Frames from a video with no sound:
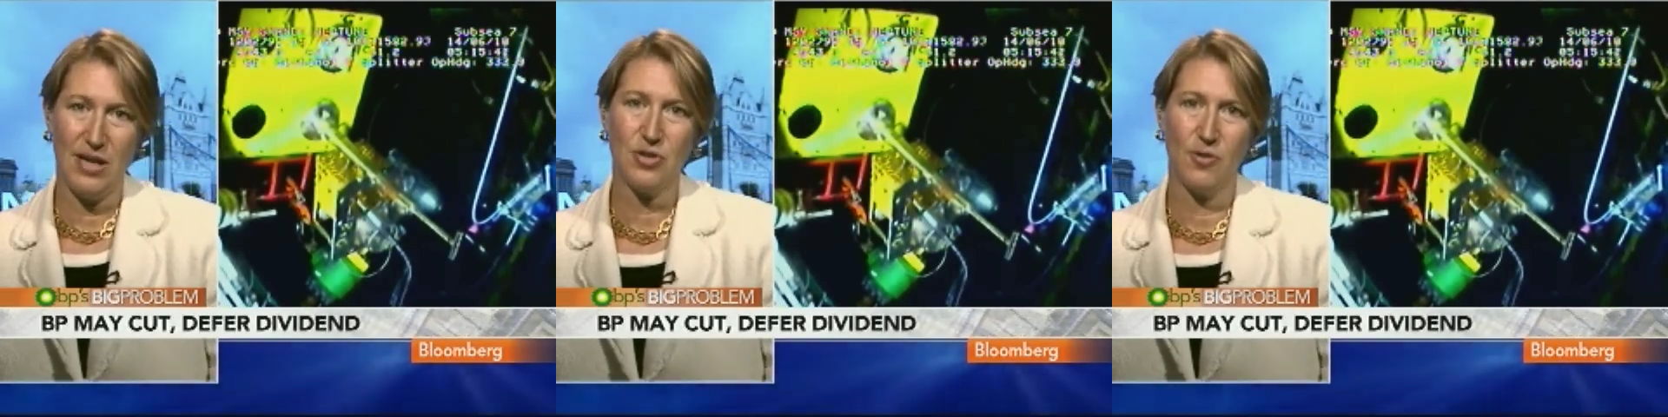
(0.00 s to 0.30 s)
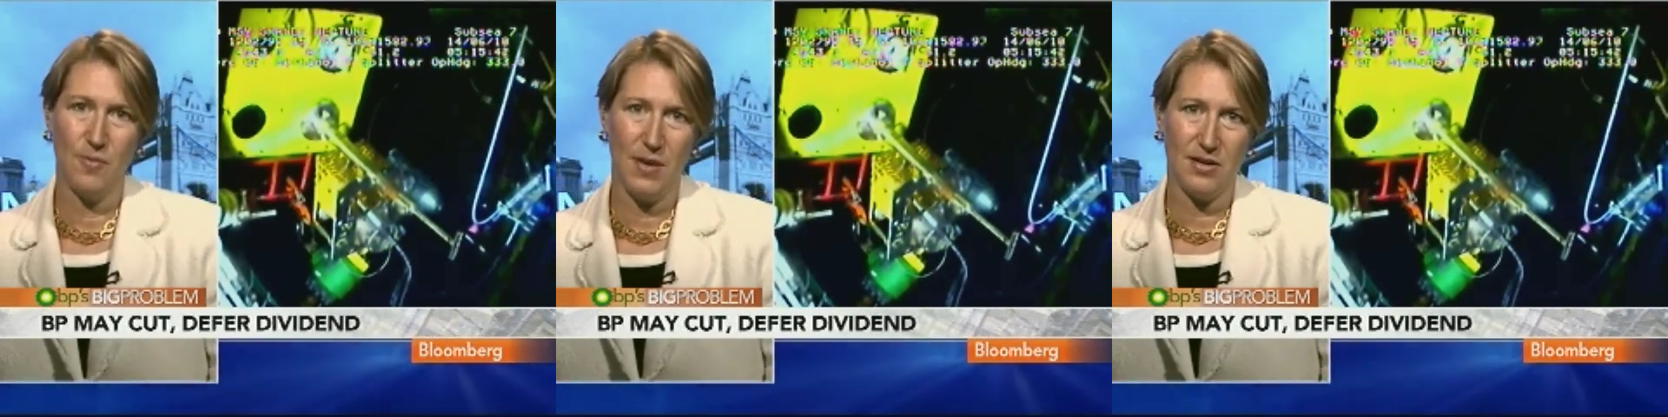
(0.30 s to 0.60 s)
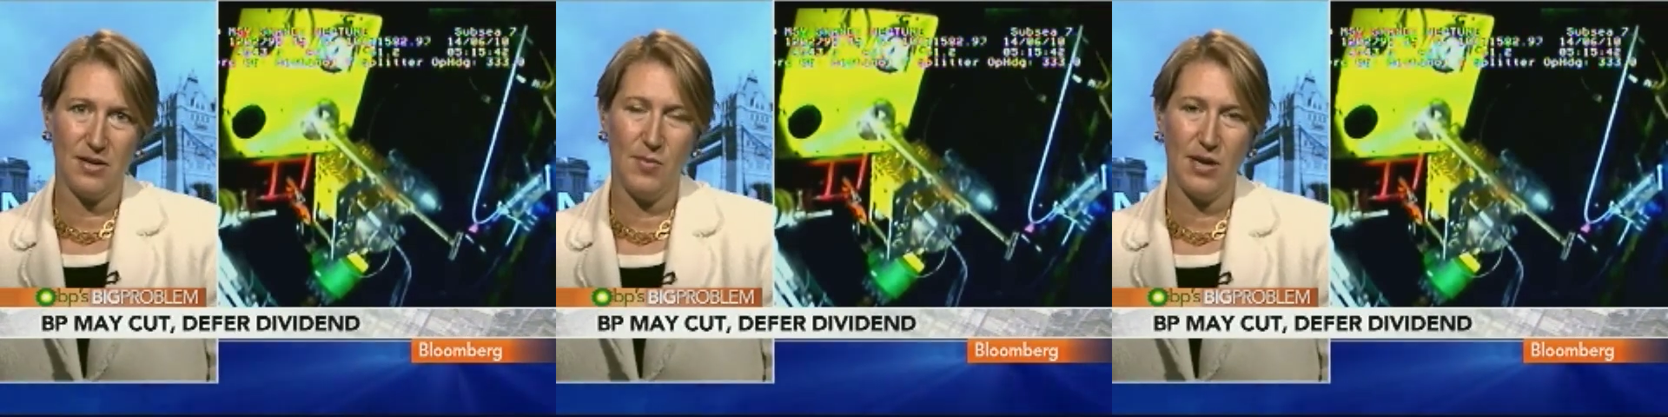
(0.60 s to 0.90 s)

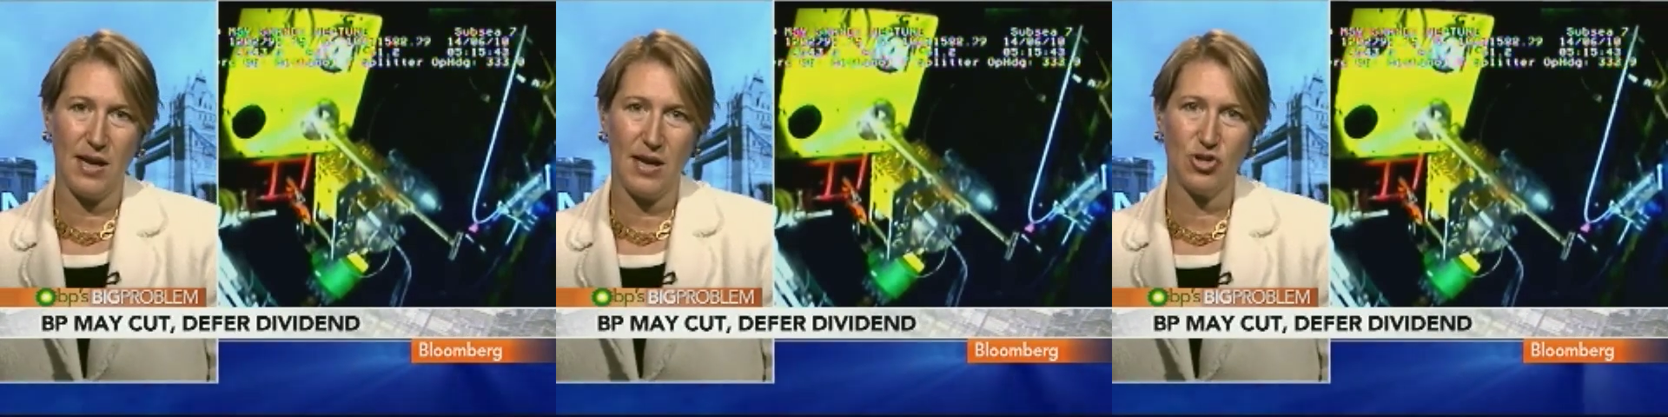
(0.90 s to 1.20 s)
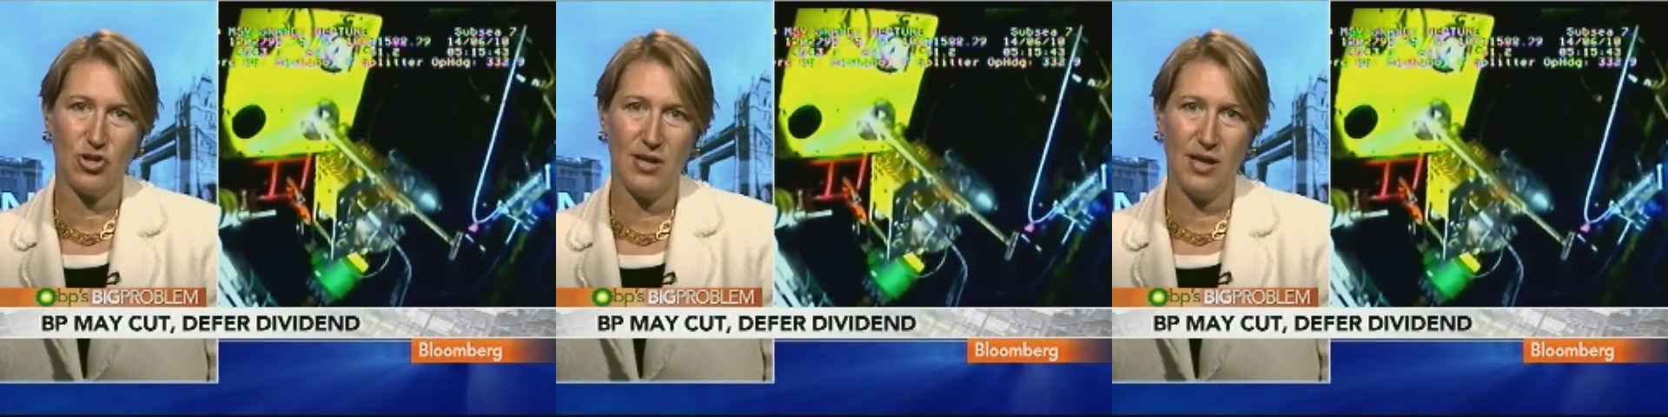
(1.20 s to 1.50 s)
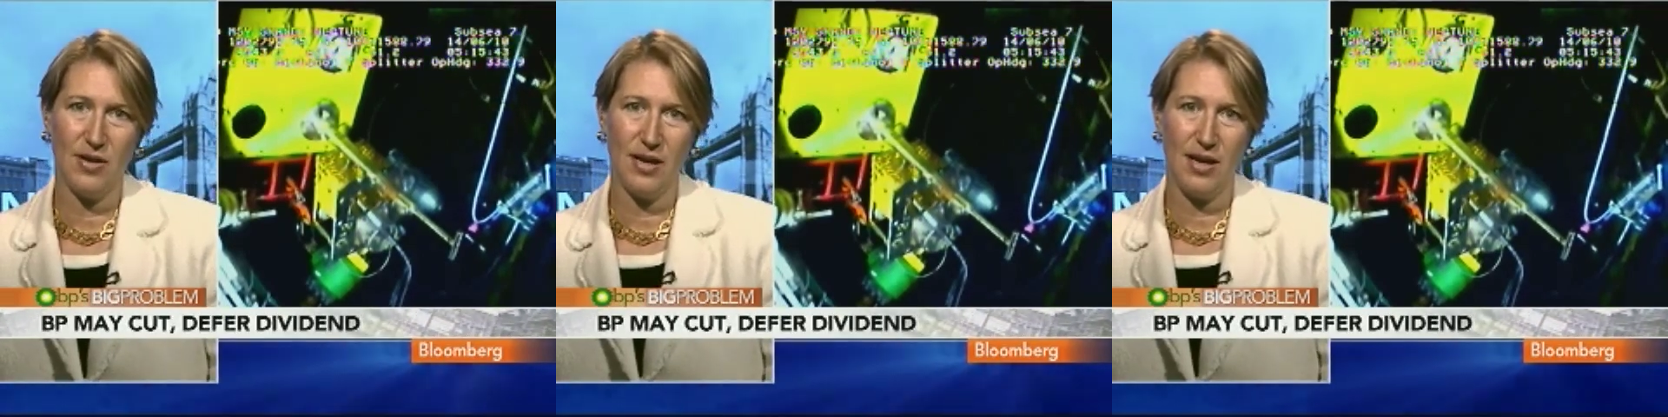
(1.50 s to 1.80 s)
intermittent communication
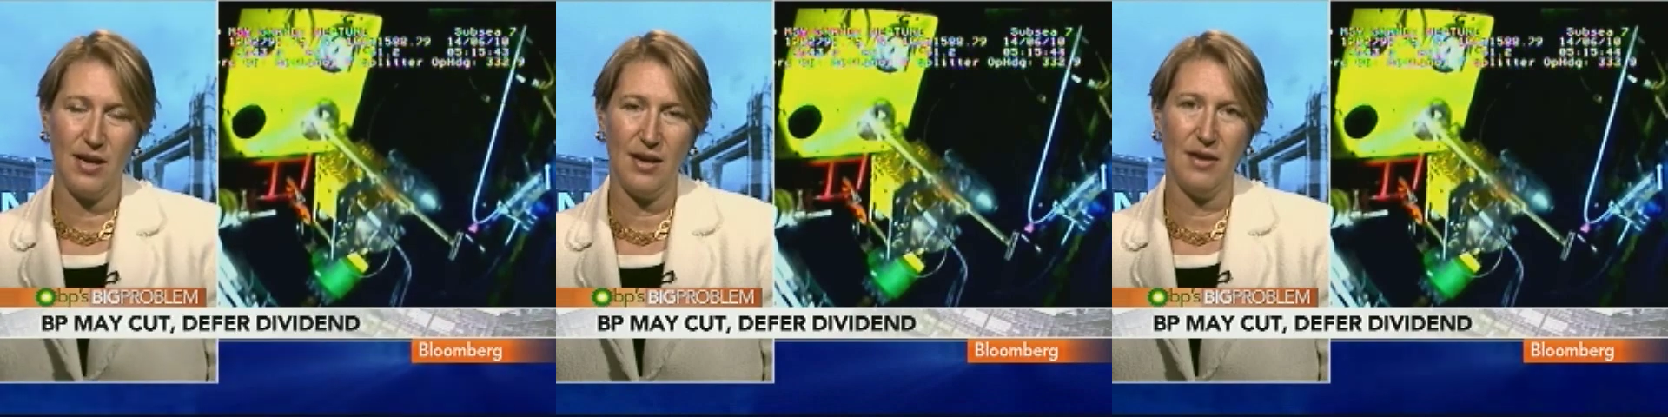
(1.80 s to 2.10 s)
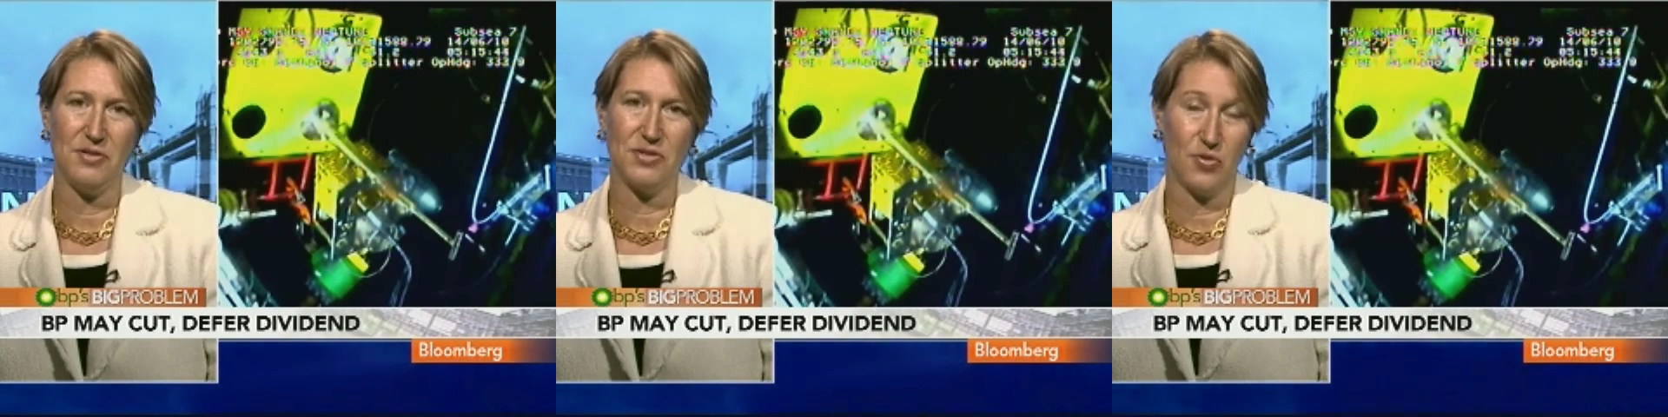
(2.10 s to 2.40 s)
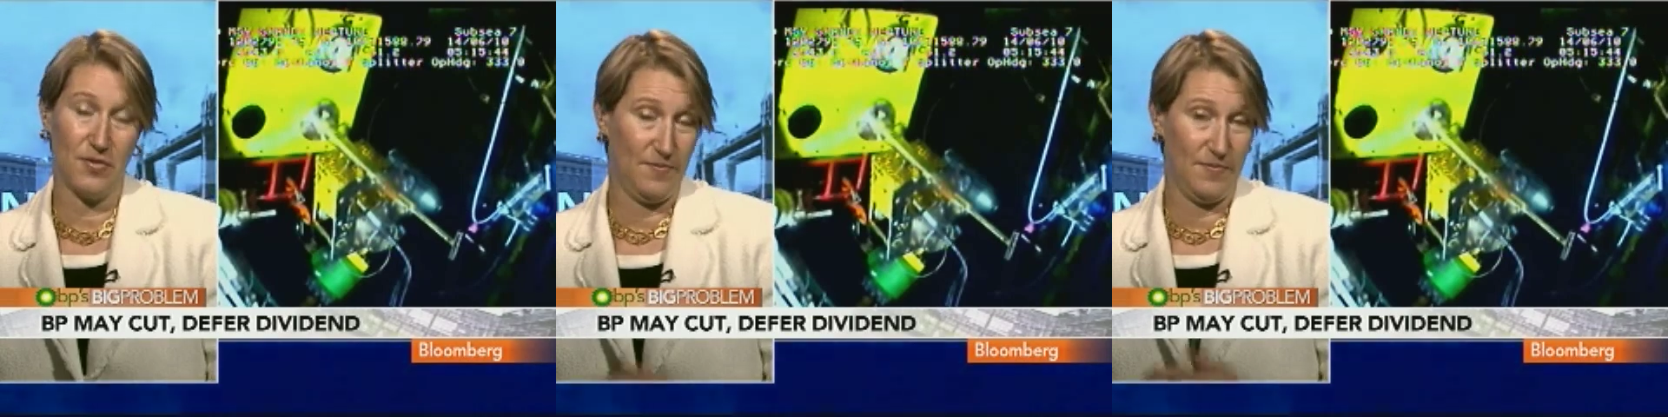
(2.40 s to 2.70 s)
and the
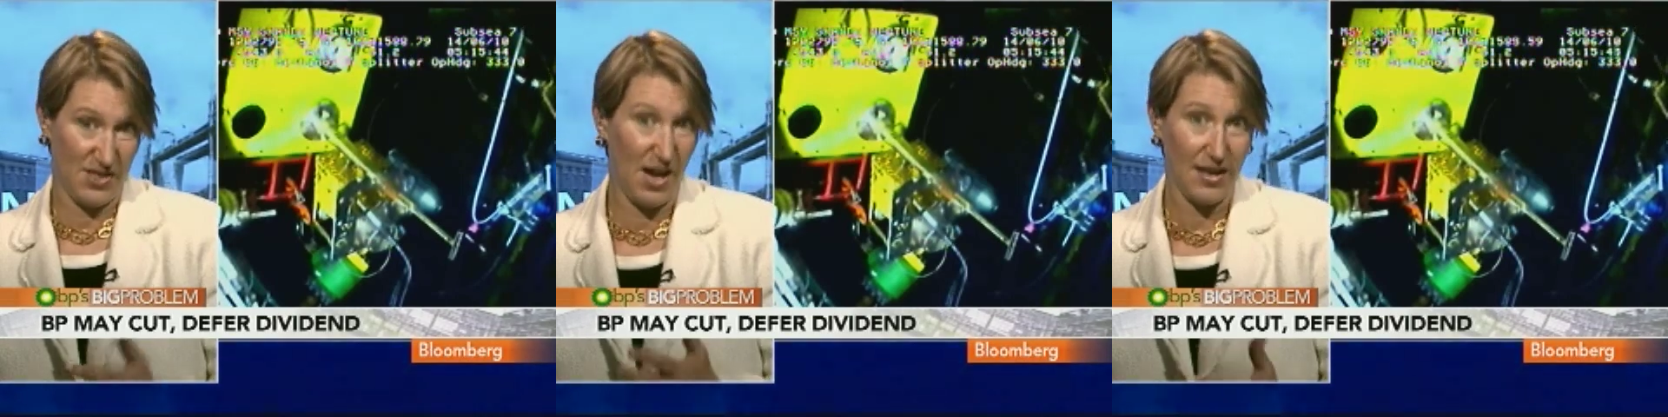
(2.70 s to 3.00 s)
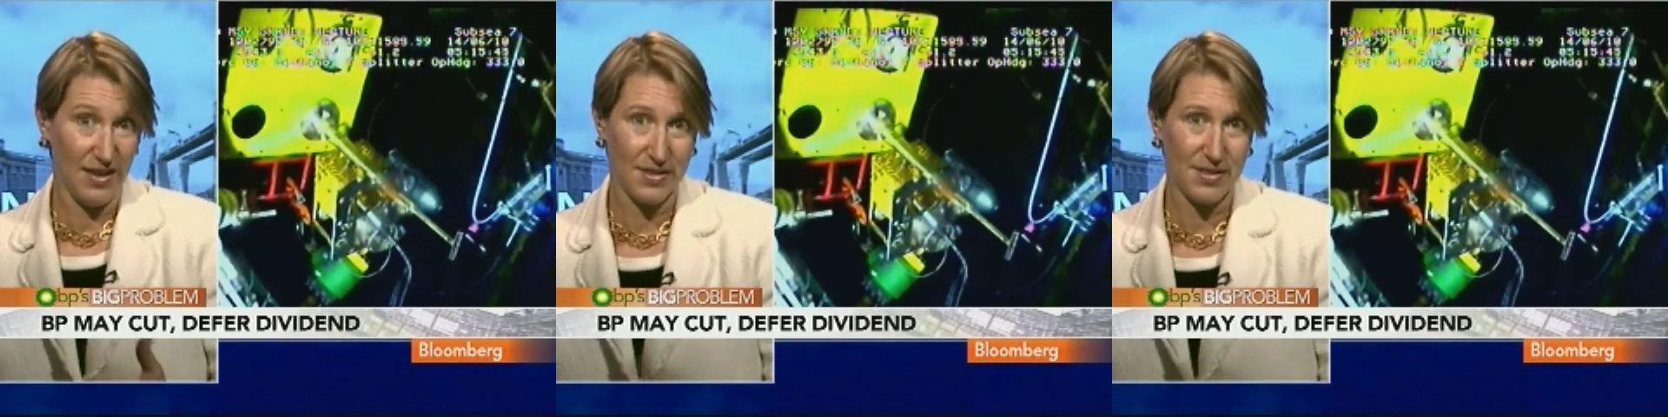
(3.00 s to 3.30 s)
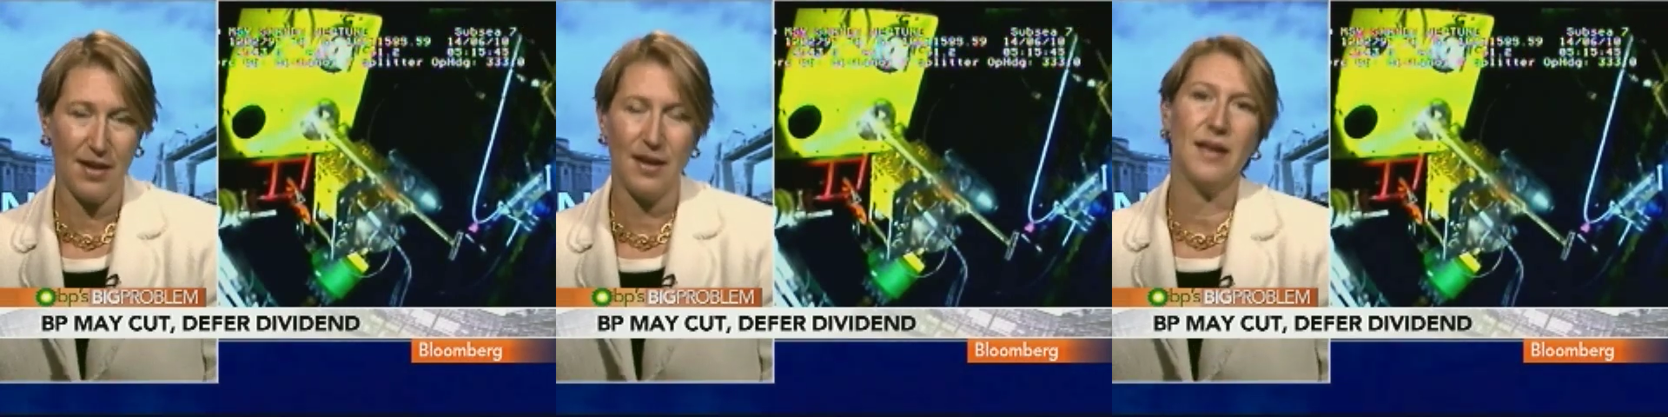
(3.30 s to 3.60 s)
sort of
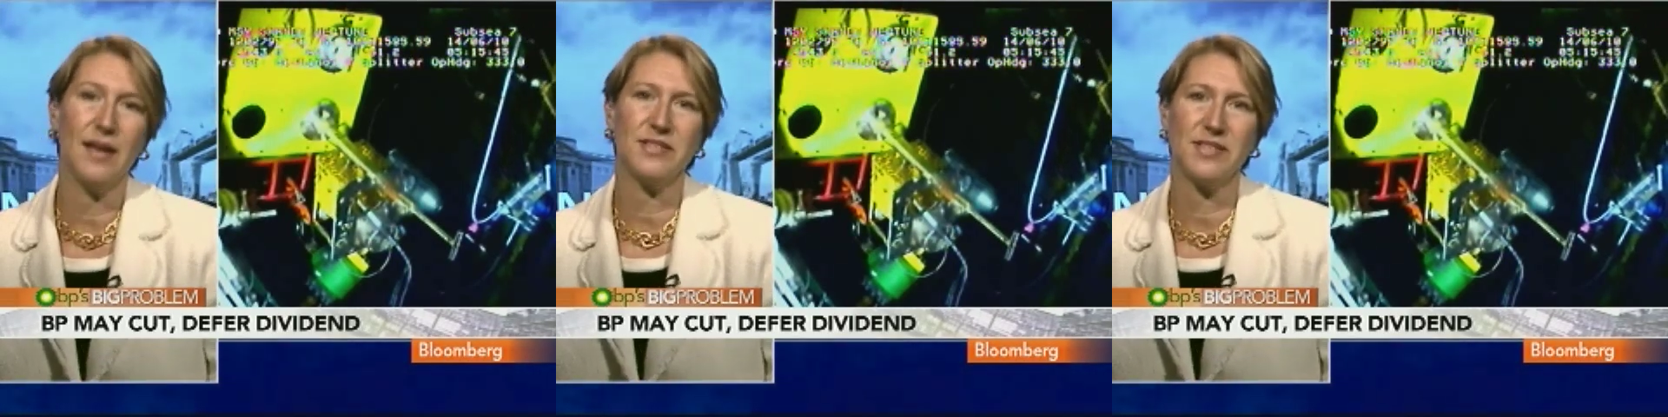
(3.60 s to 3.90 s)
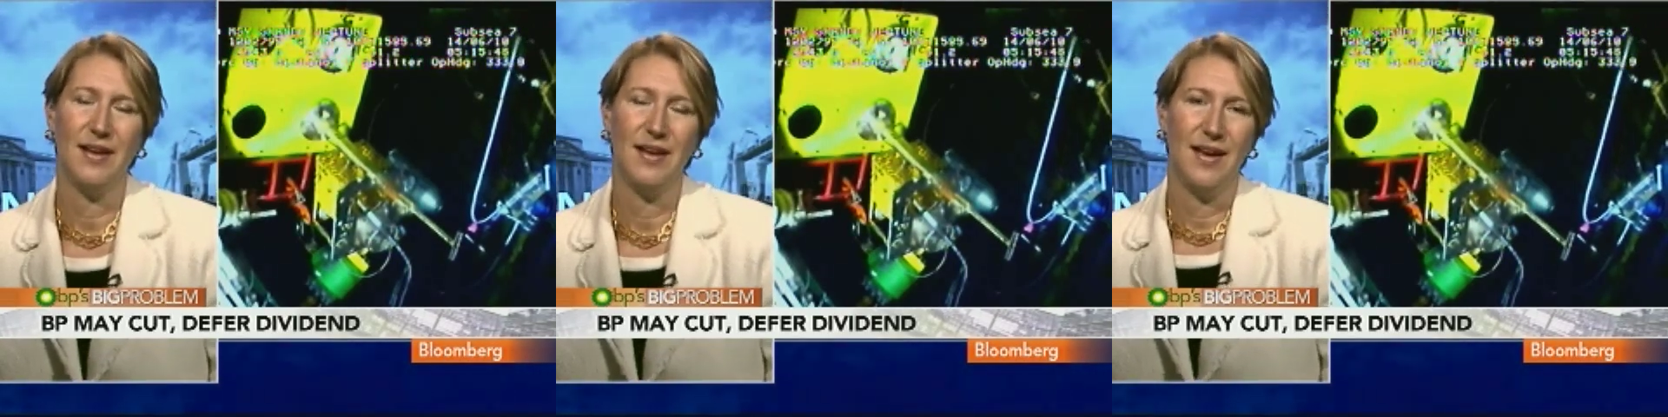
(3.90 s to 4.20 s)
silence, I guess,